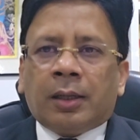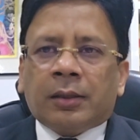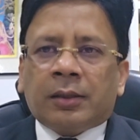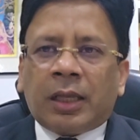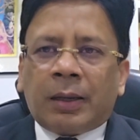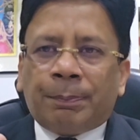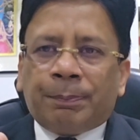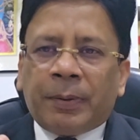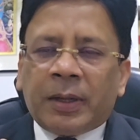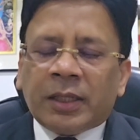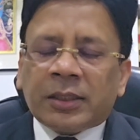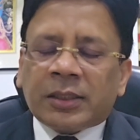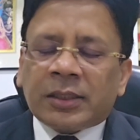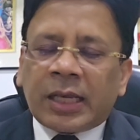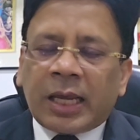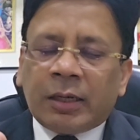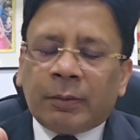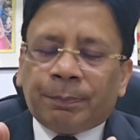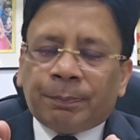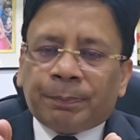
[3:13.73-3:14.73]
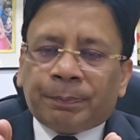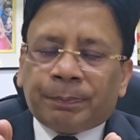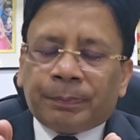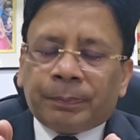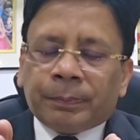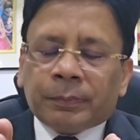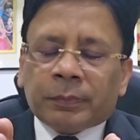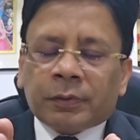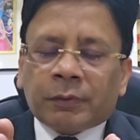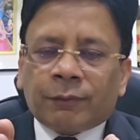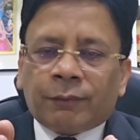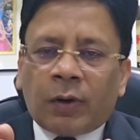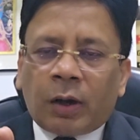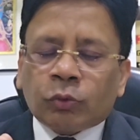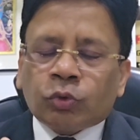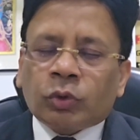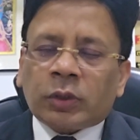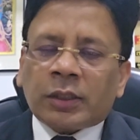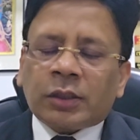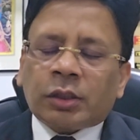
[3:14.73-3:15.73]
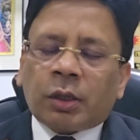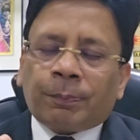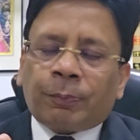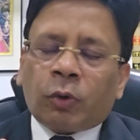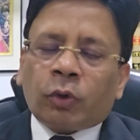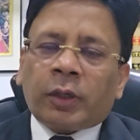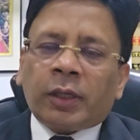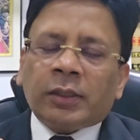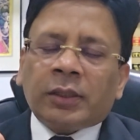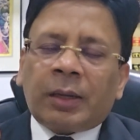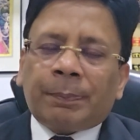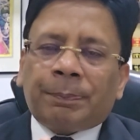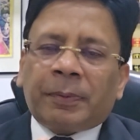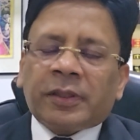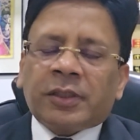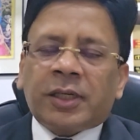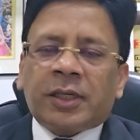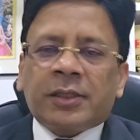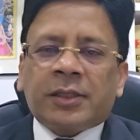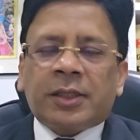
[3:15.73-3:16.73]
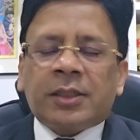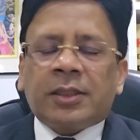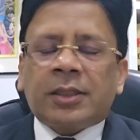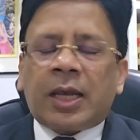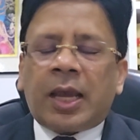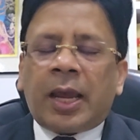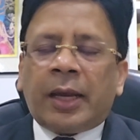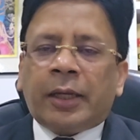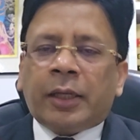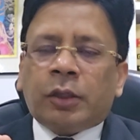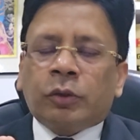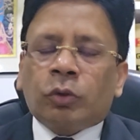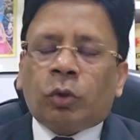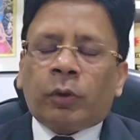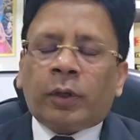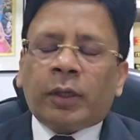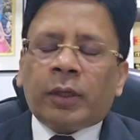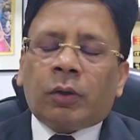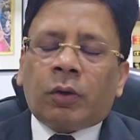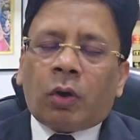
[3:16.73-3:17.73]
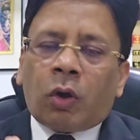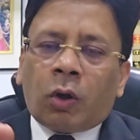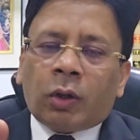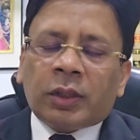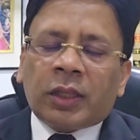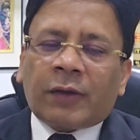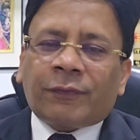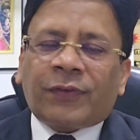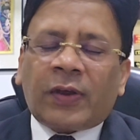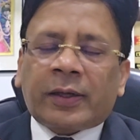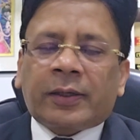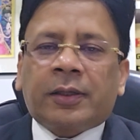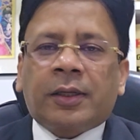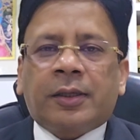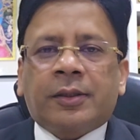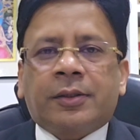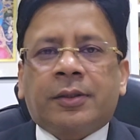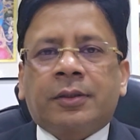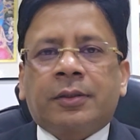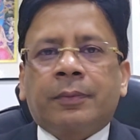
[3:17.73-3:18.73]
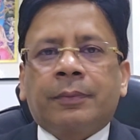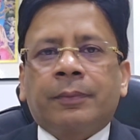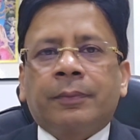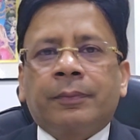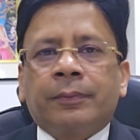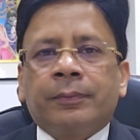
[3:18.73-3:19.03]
the bills and voucher supporting the purchases and ignoring all the factors.